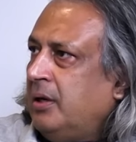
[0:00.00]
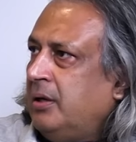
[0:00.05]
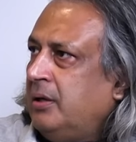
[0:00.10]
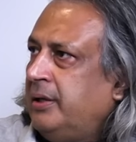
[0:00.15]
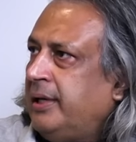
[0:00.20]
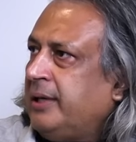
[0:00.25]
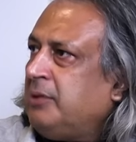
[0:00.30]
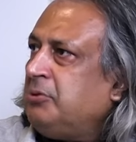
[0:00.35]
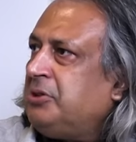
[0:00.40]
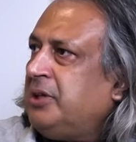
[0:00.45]

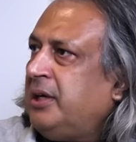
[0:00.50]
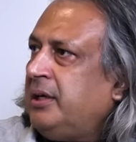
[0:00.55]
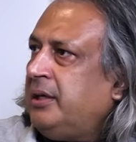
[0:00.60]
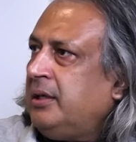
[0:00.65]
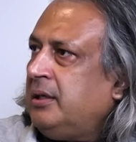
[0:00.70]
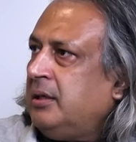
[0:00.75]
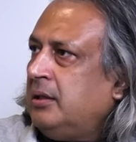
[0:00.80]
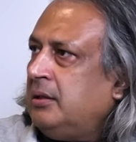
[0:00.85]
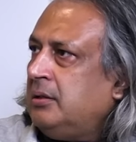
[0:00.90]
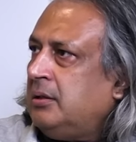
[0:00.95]

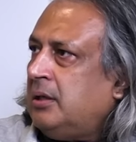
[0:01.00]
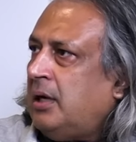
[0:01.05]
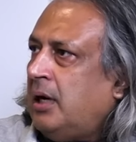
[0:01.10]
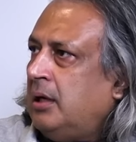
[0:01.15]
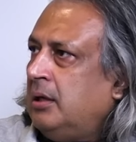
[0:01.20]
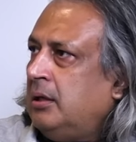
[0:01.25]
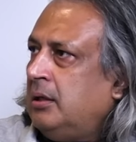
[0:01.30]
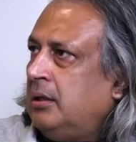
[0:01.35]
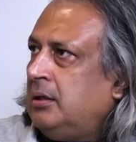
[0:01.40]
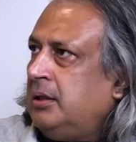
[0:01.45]
negotiating a
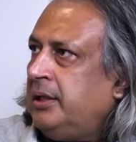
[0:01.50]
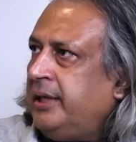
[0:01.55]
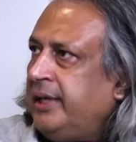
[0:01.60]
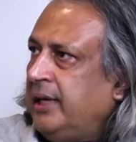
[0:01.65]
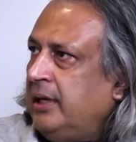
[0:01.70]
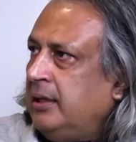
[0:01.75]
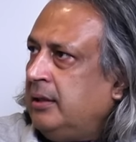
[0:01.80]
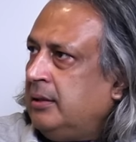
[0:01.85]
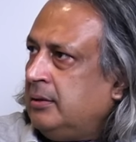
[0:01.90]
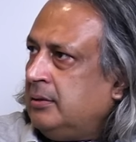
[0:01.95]
hard
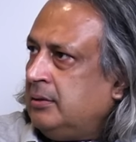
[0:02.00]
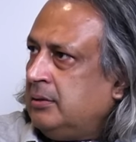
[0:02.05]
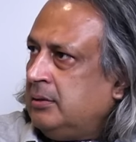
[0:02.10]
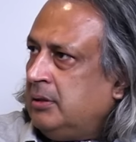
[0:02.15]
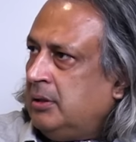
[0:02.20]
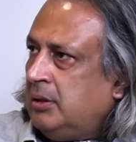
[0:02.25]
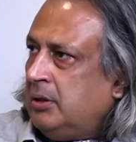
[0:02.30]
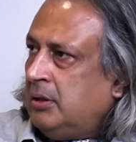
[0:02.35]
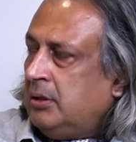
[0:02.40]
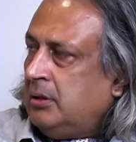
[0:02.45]
deal
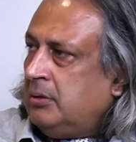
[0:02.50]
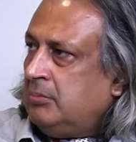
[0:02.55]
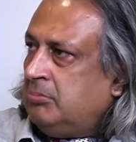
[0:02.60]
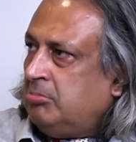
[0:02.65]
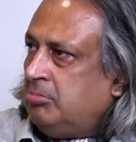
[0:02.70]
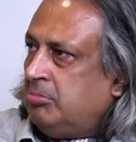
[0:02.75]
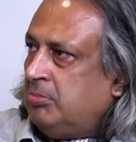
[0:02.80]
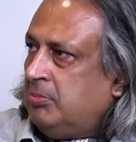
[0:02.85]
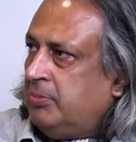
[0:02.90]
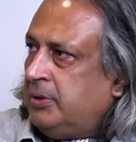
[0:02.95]

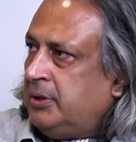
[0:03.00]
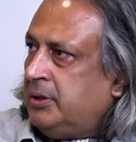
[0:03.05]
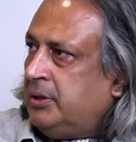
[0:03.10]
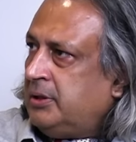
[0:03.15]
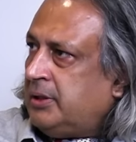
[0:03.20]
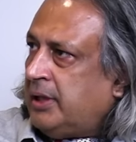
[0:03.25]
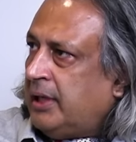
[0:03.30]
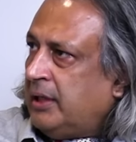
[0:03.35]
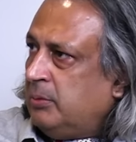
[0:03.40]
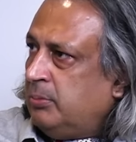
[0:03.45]
with
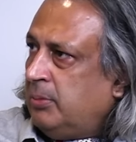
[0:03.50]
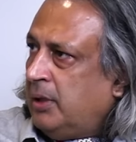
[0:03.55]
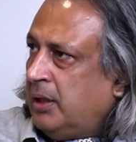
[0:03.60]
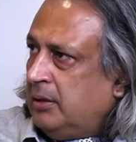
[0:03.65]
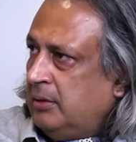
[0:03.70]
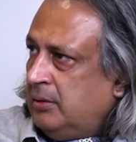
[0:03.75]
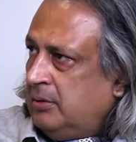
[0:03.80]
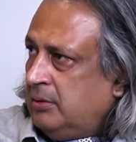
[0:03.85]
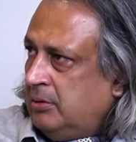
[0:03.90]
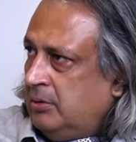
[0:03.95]
the
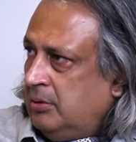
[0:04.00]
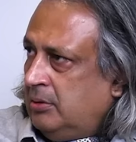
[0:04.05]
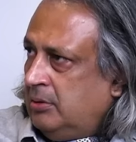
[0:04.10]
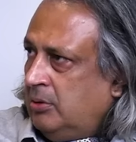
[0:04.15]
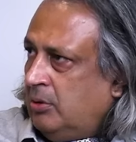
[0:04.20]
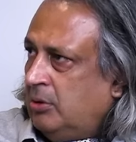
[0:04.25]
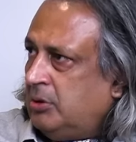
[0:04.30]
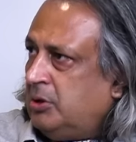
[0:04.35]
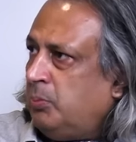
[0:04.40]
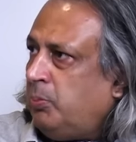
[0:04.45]
Taliban
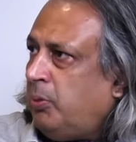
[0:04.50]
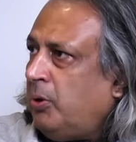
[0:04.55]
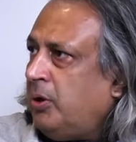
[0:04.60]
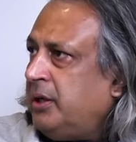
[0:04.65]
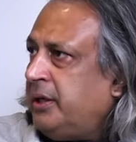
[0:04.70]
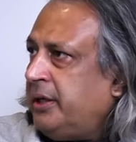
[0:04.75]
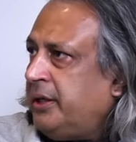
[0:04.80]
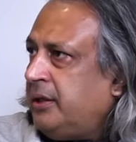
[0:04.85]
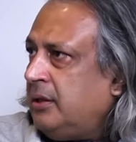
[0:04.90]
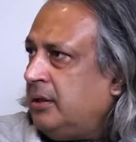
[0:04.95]
on the
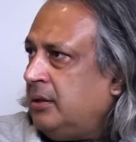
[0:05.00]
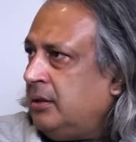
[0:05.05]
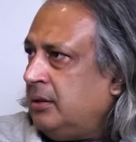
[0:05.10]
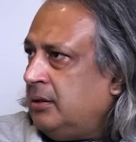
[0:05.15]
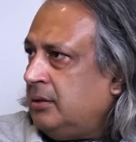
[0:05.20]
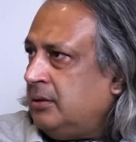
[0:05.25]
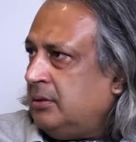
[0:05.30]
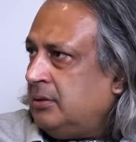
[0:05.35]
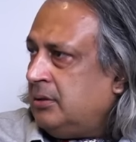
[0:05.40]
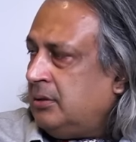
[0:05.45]

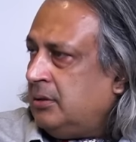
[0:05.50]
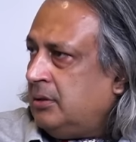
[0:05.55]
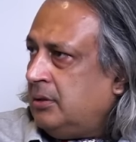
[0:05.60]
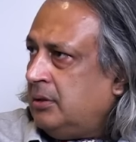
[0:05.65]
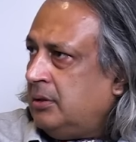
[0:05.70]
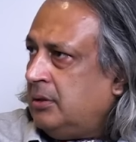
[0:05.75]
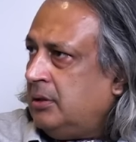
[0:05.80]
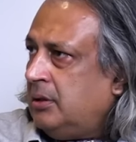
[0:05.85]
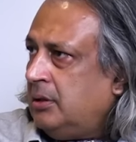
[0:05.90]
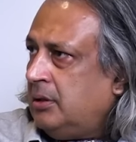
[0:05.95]
political
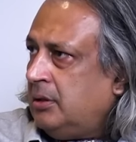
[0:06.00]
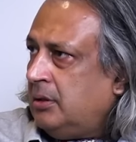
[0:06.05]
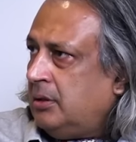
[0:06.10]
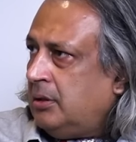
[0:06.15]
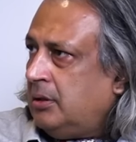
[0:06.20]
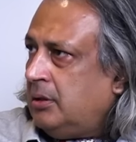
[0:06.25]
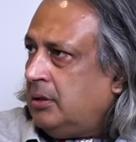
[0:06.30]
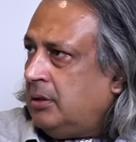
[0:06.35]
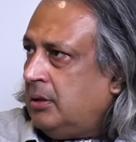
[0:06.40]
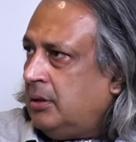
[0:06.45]

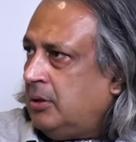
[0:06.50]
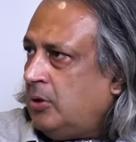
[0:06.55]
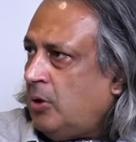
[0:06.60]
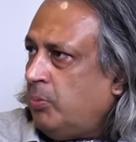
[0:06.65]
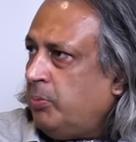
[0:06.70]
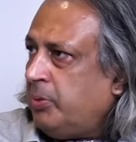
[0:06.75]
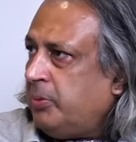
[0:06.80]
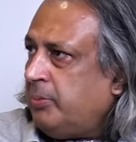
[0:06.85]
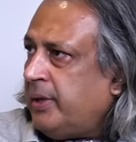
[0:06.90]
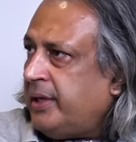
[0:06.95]

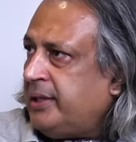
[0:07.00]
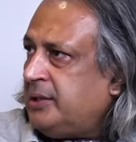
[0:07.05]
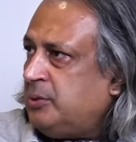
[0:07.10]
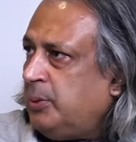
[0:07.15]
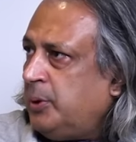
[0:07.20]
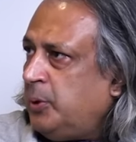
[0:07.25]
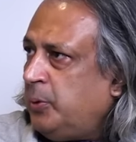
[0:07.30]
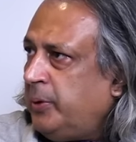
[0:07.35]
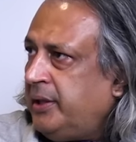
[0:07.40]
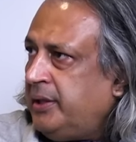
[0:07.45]
compromise
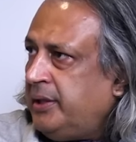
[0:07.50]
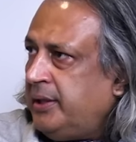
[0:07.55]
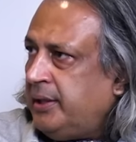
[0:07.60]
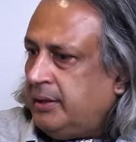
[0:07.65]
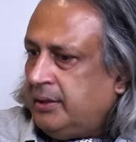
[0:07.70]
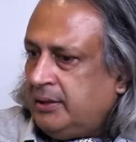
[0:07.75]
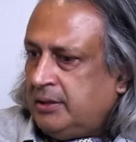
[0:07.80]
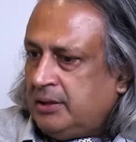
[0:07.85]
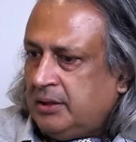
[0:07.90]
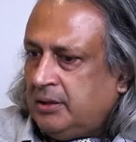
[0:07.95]
between the
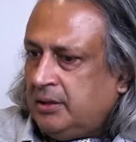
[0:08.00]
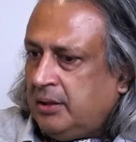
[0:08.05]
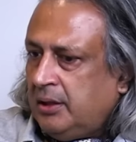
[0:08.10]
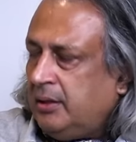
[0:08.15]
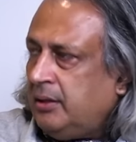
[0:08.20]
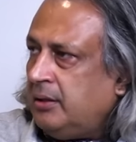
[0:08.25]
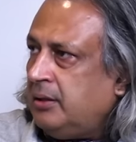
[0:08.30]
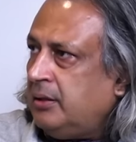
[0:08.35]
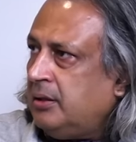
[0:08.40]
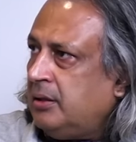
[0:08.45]

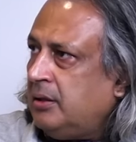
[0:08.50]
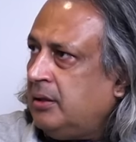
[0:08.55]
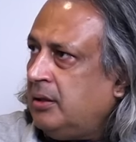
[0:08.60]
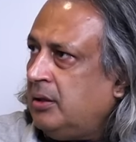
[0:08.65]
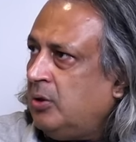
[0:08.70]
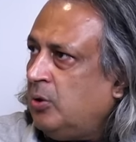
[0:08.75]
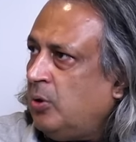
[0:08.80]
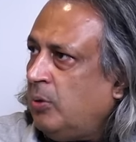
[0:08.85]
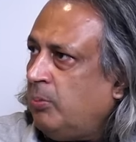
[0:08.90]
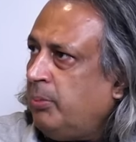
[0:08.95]
existing
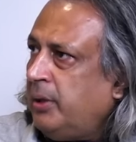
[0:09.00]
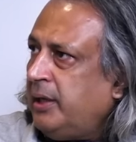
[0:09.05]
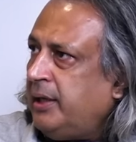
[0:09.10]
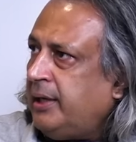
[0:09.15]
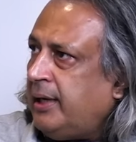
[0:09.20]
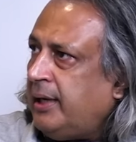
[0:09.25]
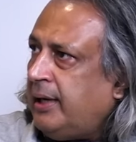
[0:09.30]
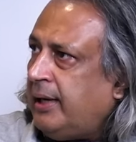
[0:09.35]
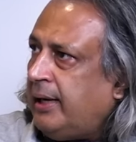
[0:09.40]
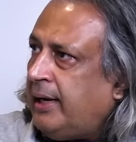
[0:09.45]

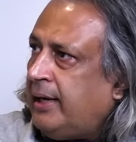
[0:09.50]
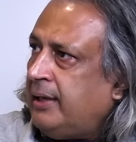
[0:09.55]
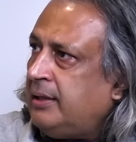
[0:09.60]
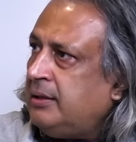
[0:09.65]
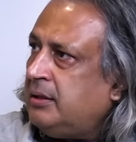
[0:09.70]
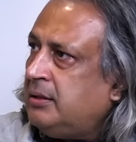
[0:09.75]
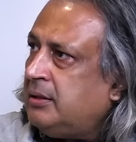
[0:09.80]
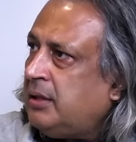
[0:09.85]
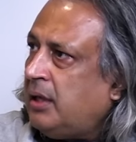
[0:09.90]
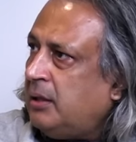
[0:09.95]
government
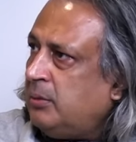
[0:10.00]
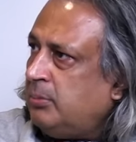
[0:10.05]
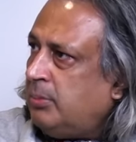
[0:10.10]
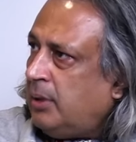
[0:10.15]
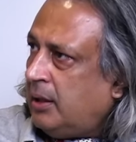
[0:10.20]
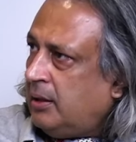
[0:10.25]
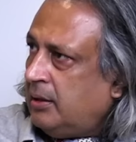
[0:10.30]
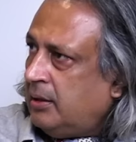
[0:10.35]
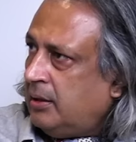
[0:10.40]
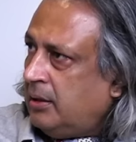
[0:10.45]
and the
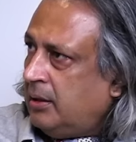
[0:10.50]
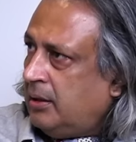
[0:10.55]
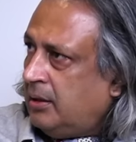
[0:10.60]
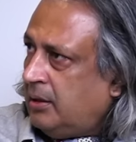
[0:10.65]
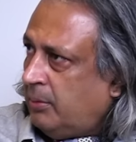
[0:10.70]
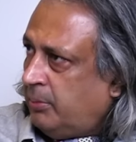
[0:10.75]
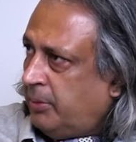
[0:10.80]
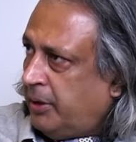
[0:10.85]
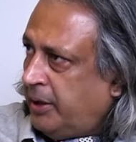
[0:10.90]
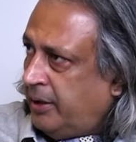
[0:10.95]
Taliban
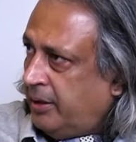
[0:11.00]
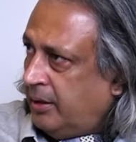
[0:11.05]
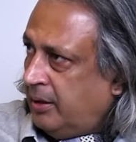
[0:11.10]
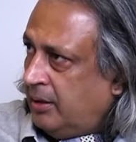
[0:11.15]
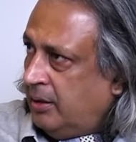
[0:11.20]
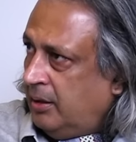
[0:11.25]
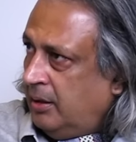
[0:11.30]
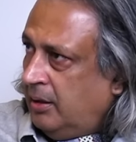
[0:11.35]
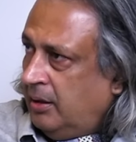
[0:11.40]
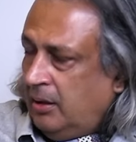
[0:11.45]
coming
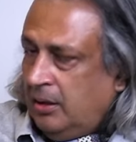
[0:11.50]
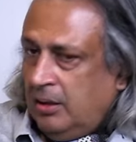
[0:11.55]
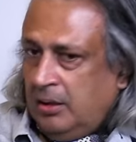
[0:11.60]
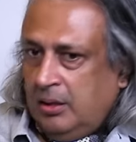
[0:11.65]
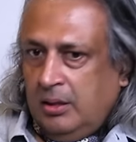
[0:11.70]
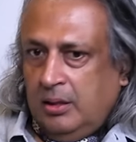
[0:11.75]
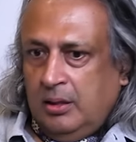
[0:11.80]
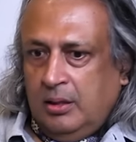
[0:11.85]
in.